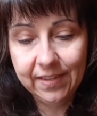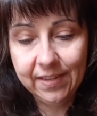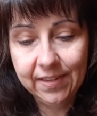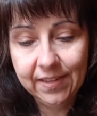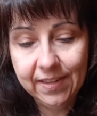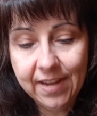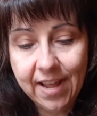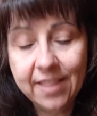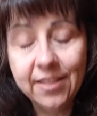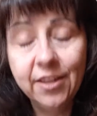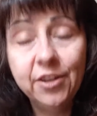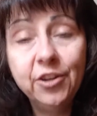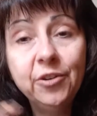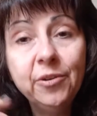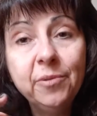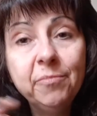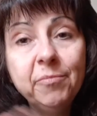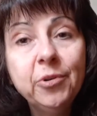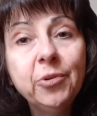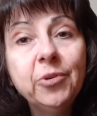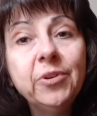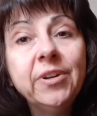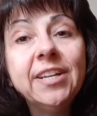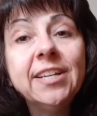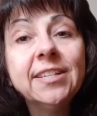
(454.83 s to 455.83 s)
And the new
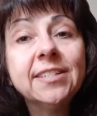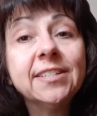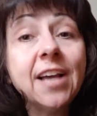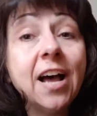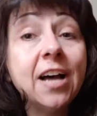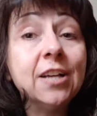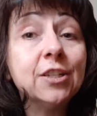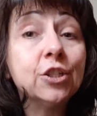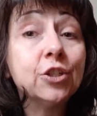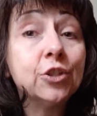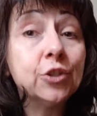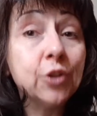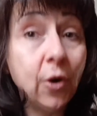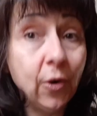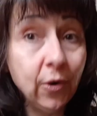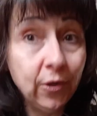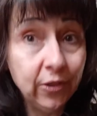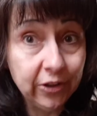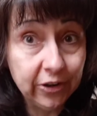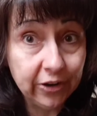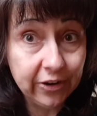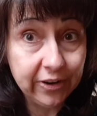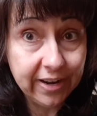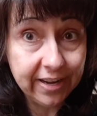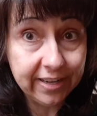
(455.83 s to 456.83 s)
moon is a
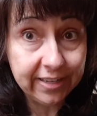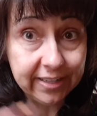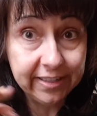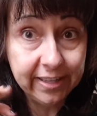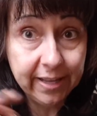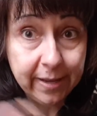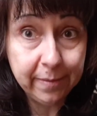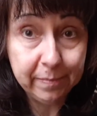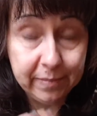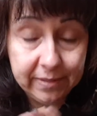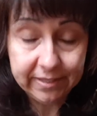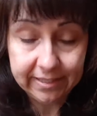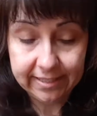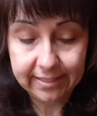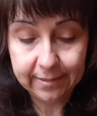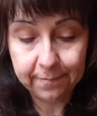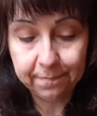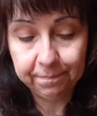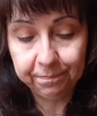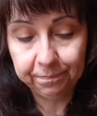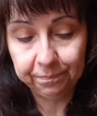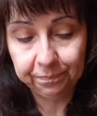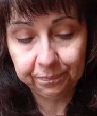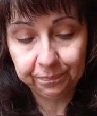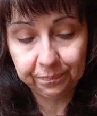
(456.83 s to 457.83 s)
solar eclipse.
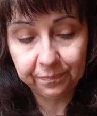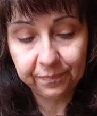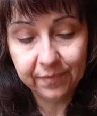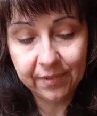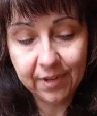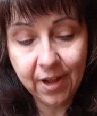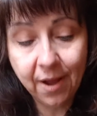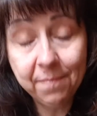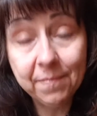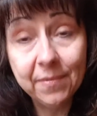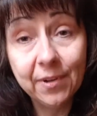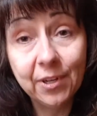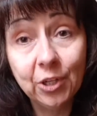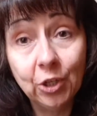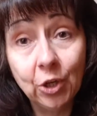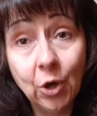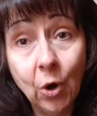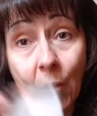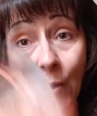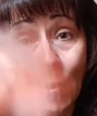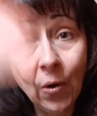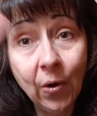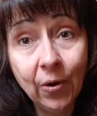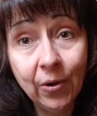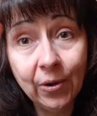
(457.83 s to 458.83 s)
Oh,
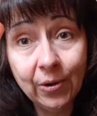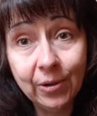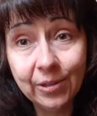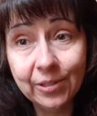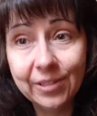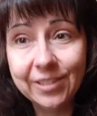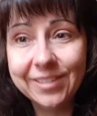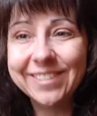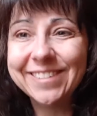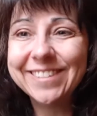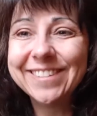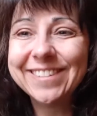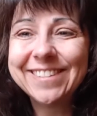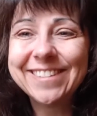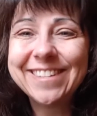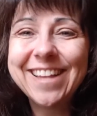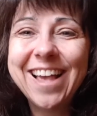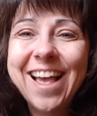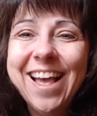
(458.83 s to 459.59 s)
goals.